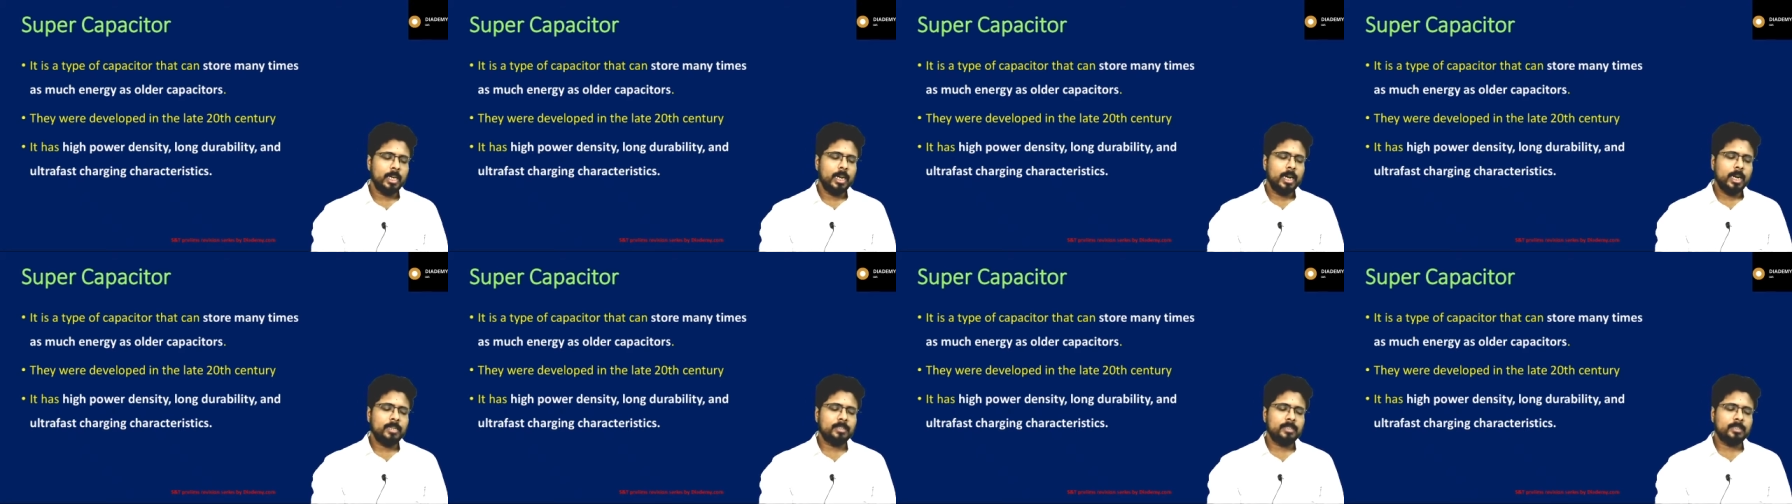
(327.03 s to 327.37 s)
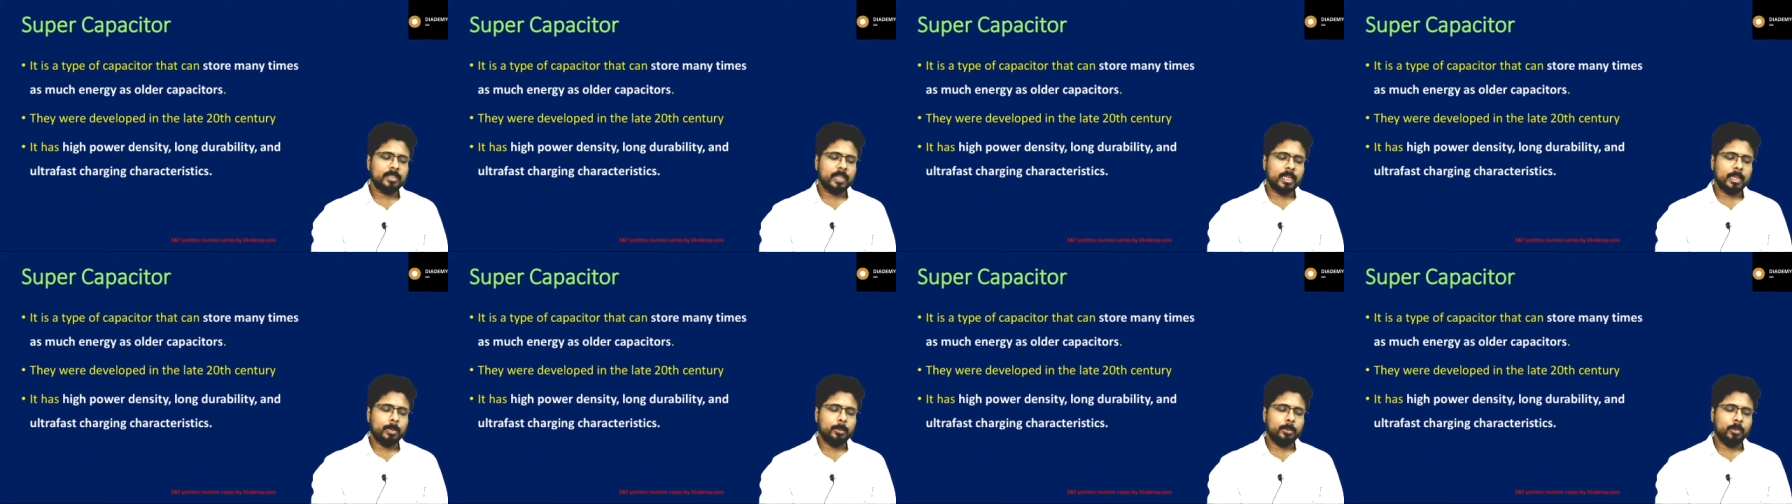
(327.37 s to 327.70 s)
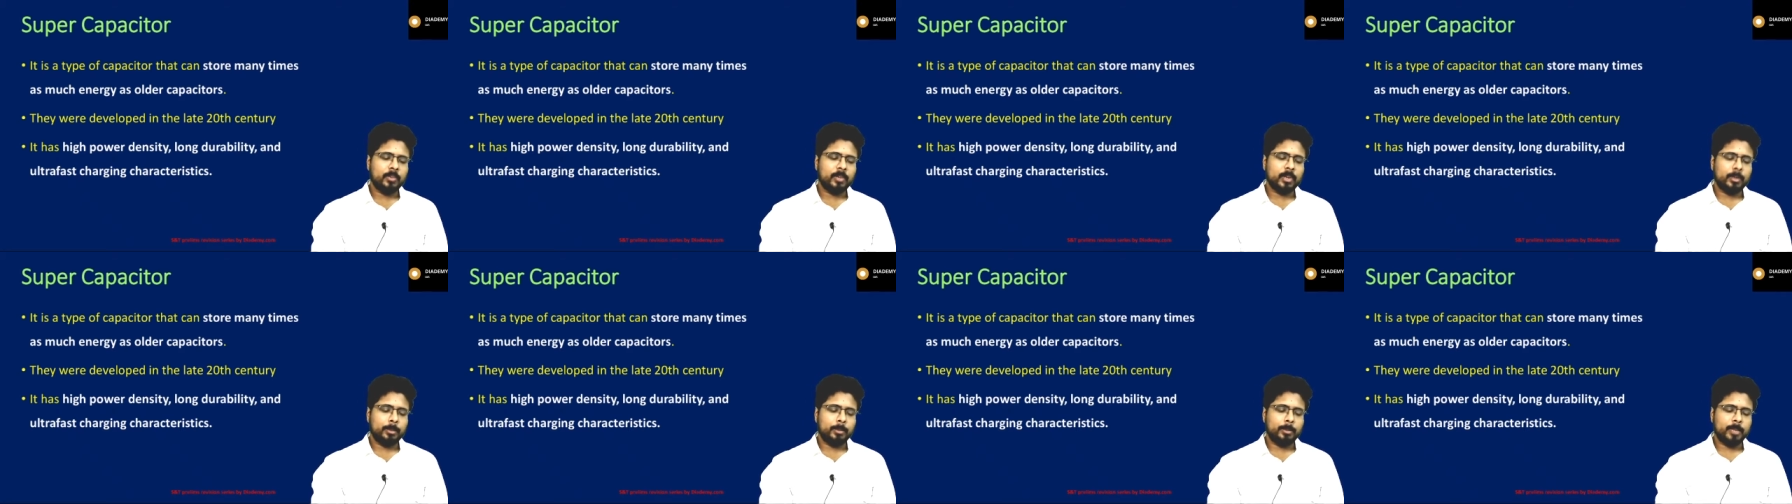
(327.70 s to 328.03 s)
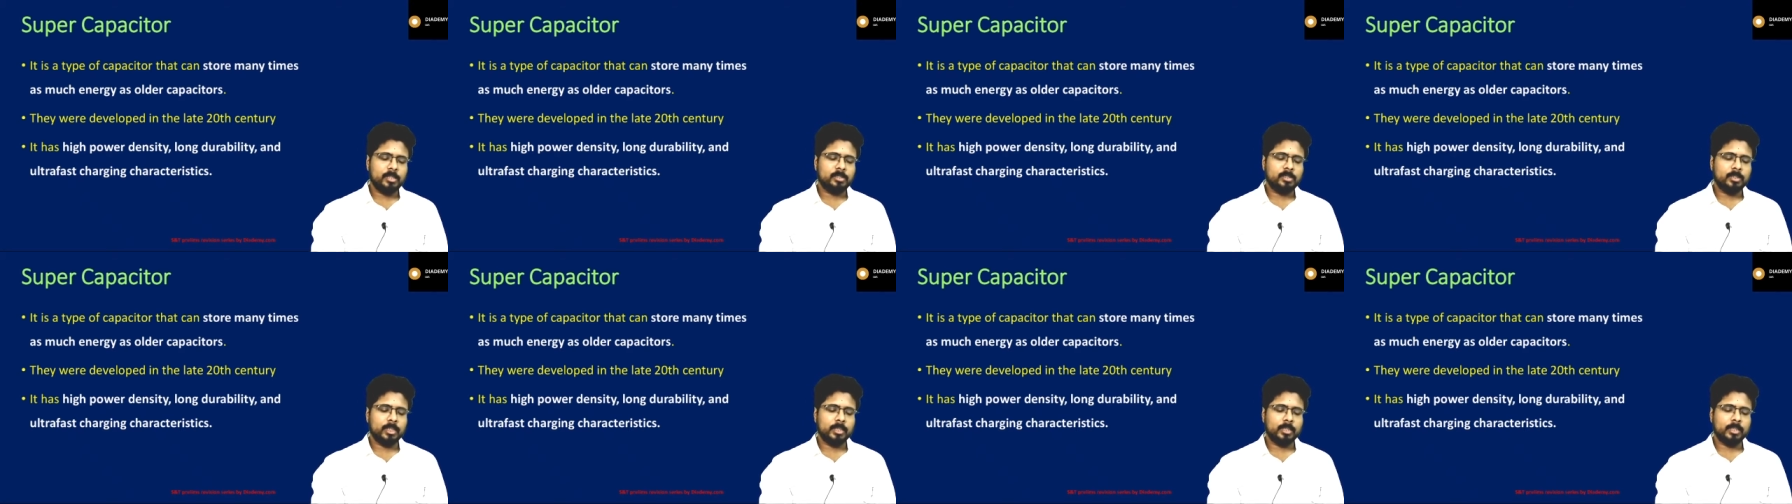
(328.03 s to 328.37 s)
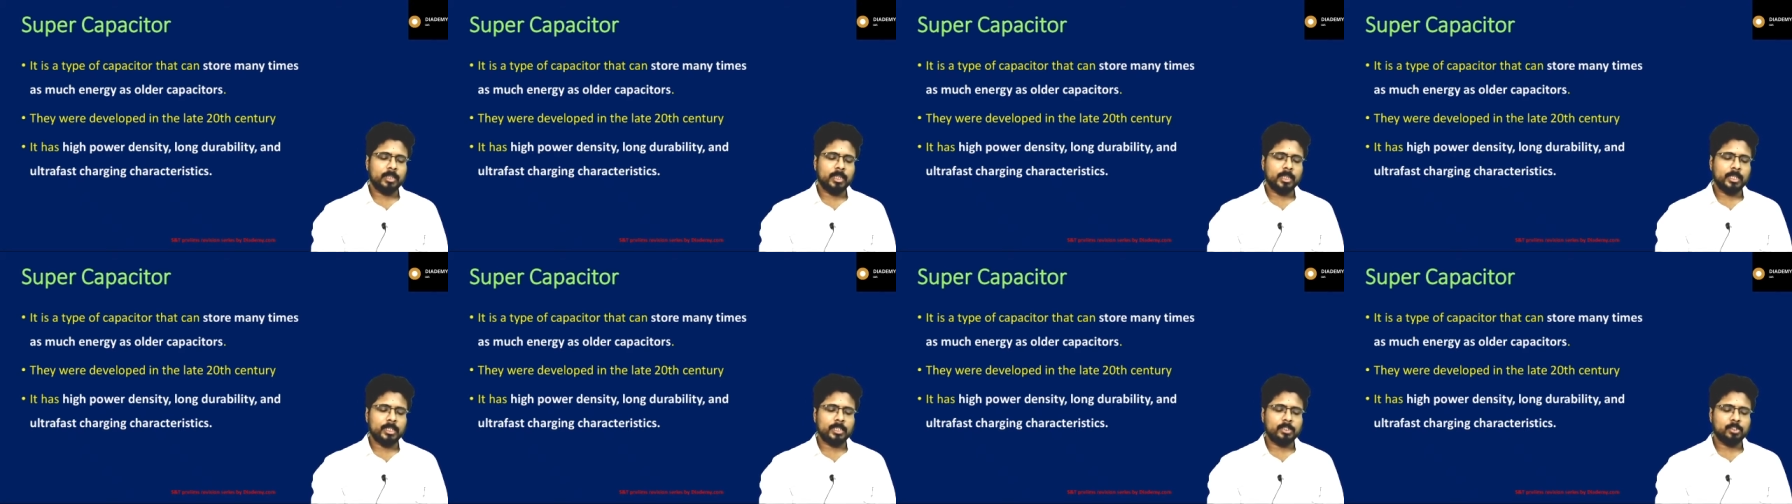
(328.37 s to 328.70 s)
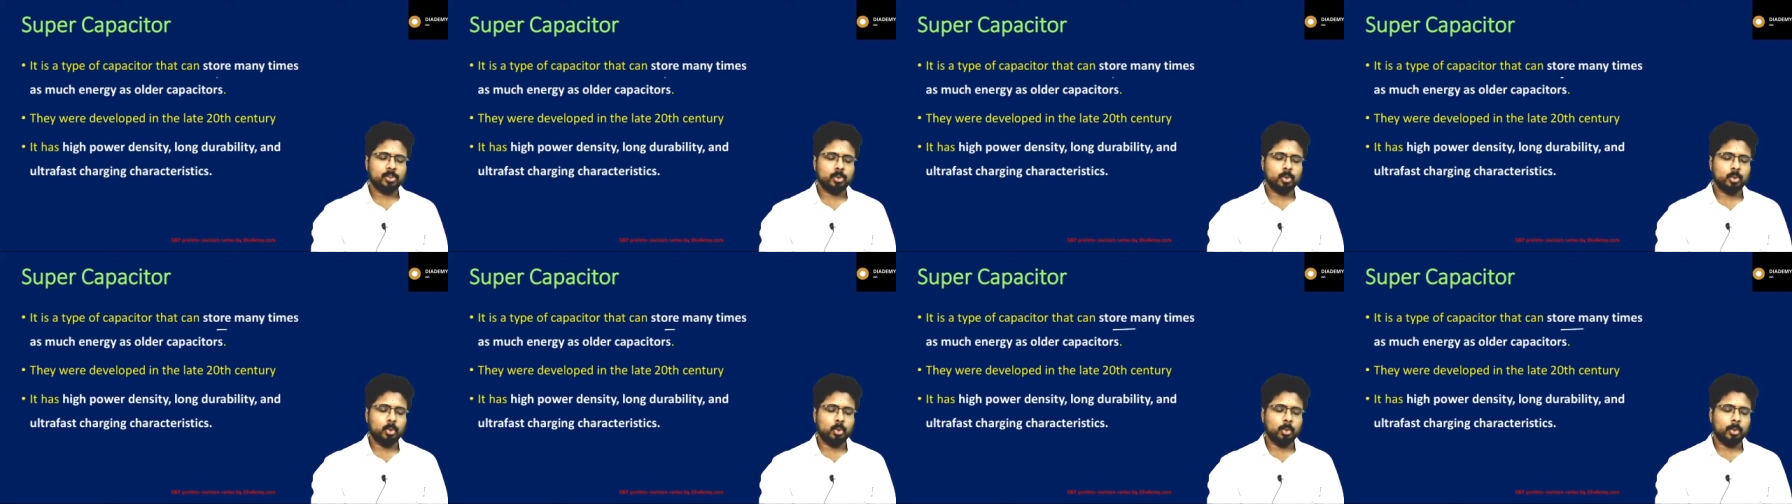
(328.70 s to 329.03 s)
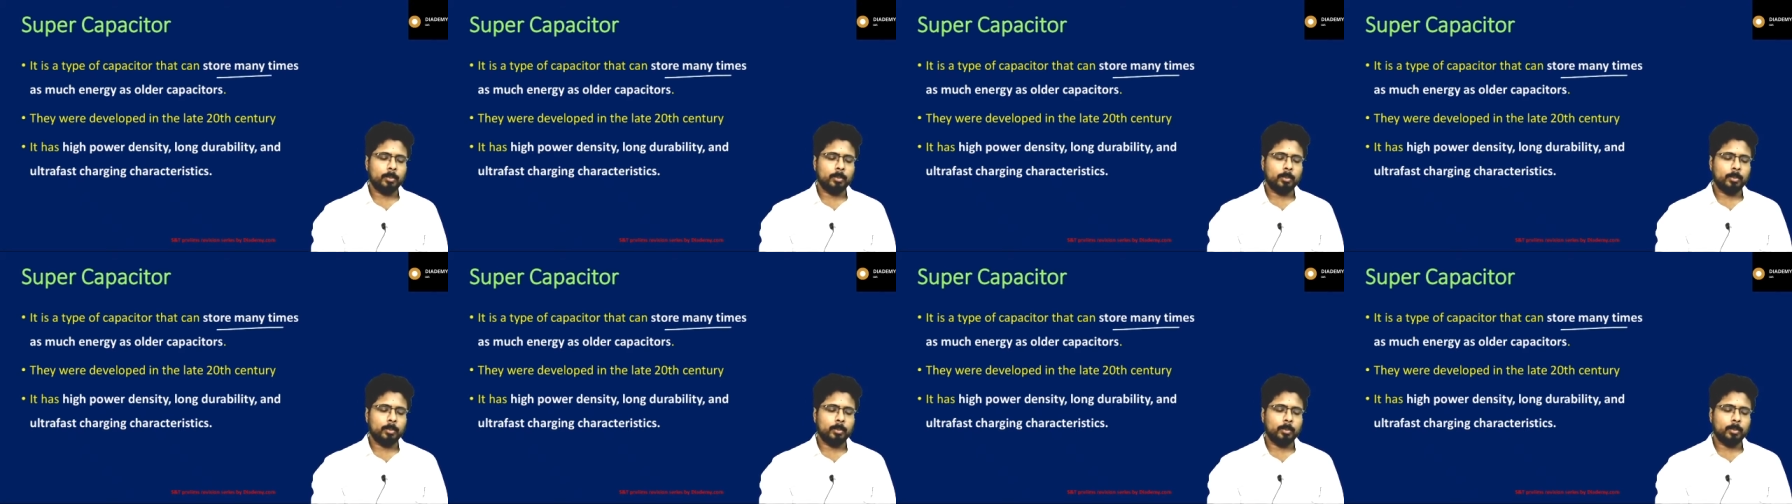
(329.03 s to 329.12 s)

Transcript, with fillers: It's a type of capacitor that can store